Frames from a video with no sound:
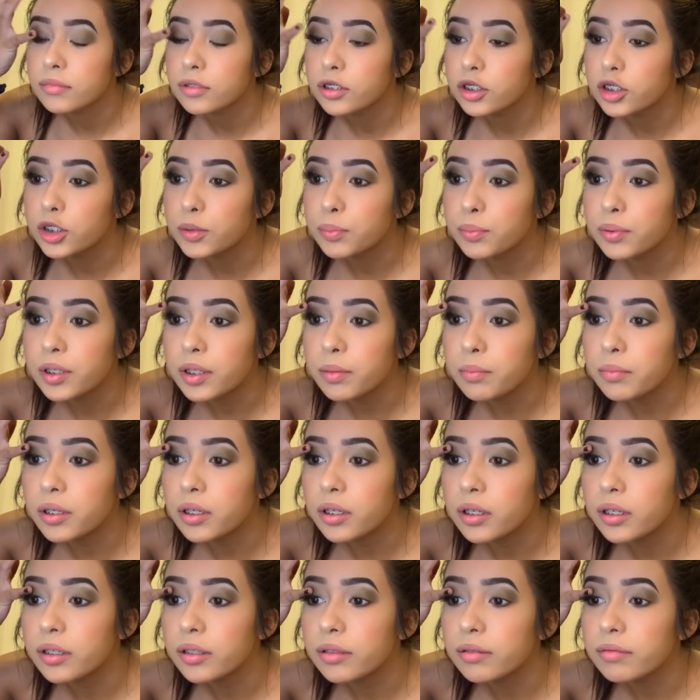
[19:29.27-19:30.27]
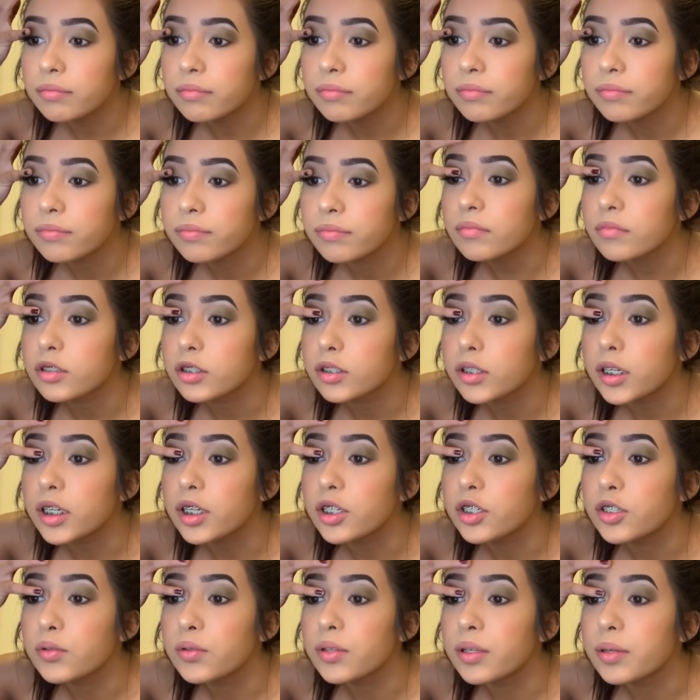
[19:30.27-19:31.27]
Just put them on. Try
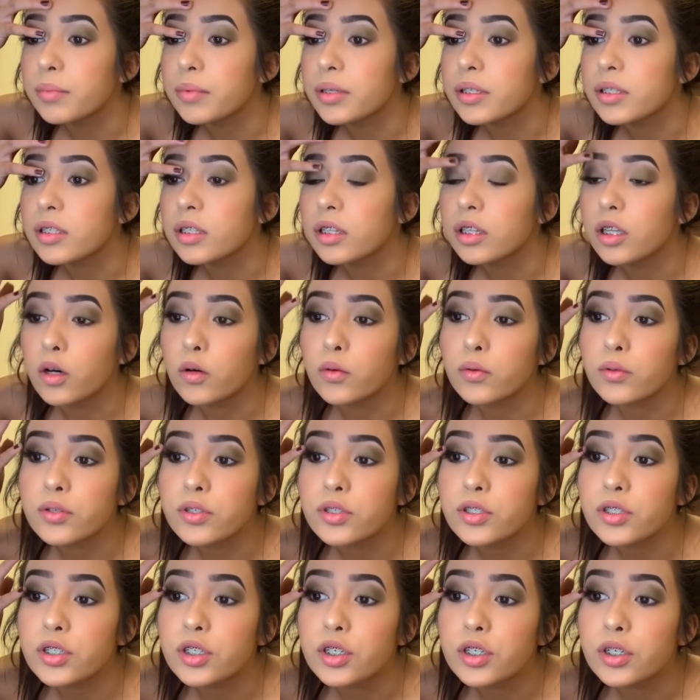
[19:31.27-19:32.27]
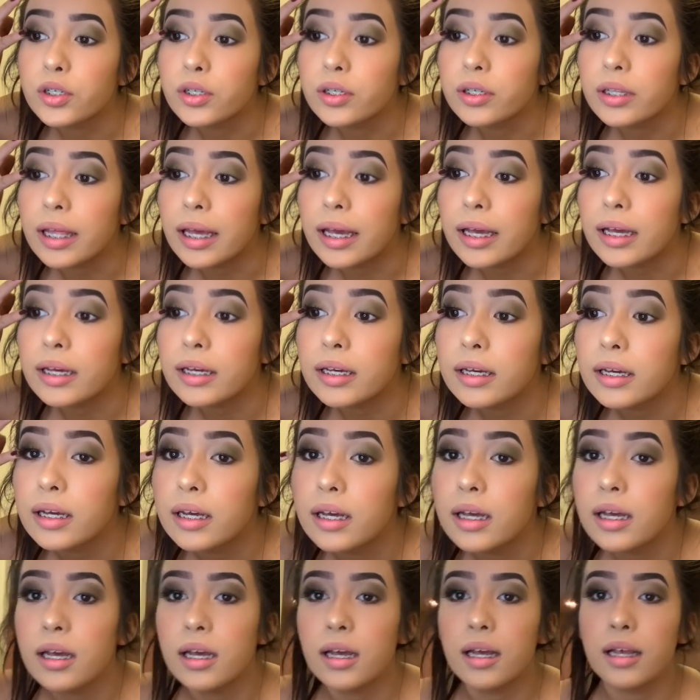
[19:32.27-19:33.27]
to do them as close to your like
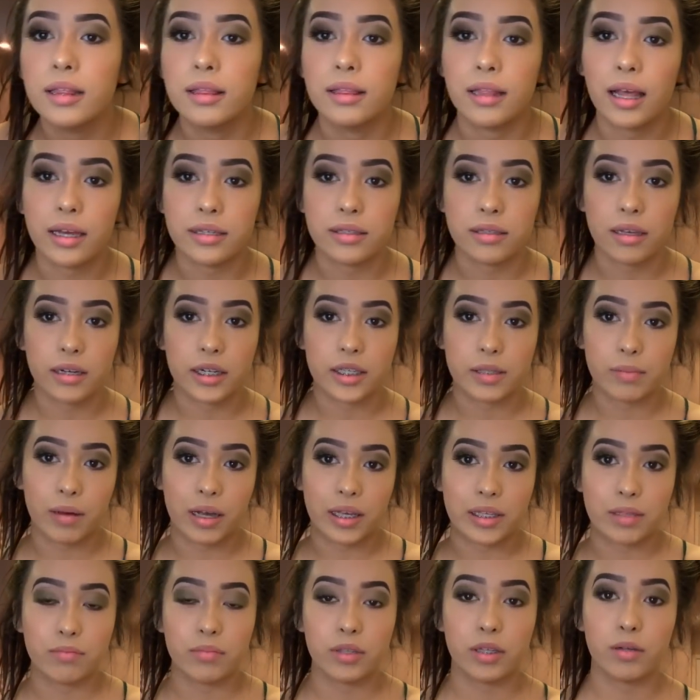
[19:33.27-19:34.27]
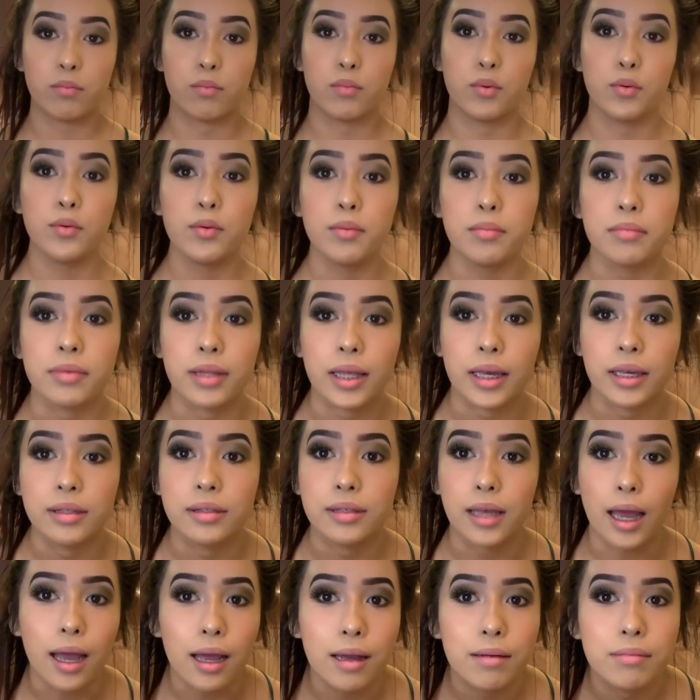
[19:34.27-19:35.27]
lash line as possible, and boom, like
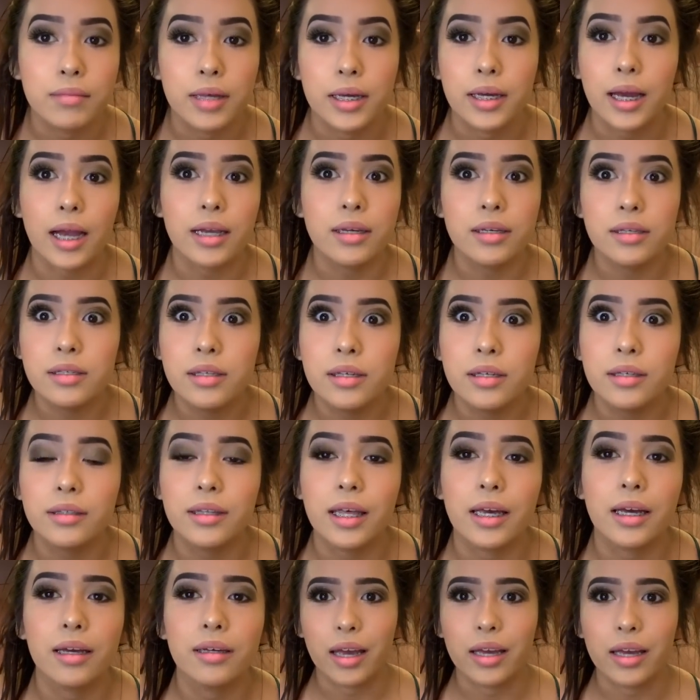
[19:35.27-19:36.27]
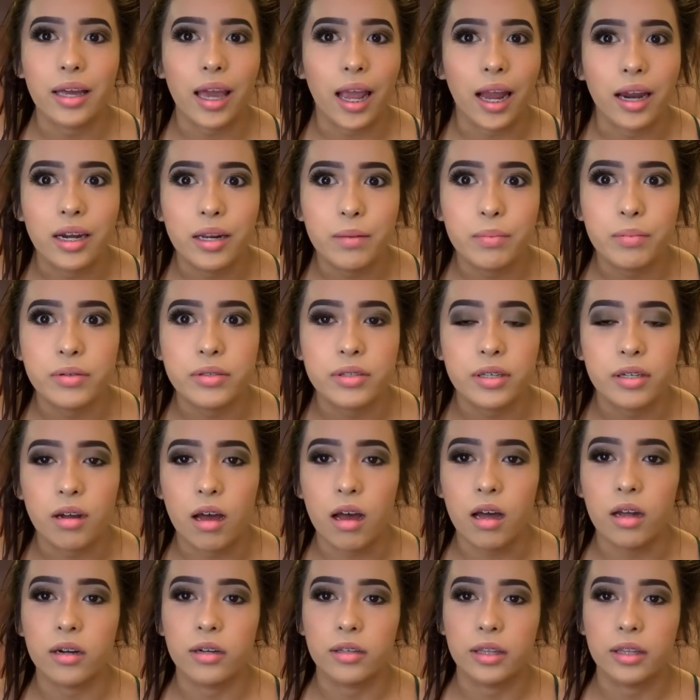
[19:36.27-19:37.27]
down. Like I just look like 80% hotter.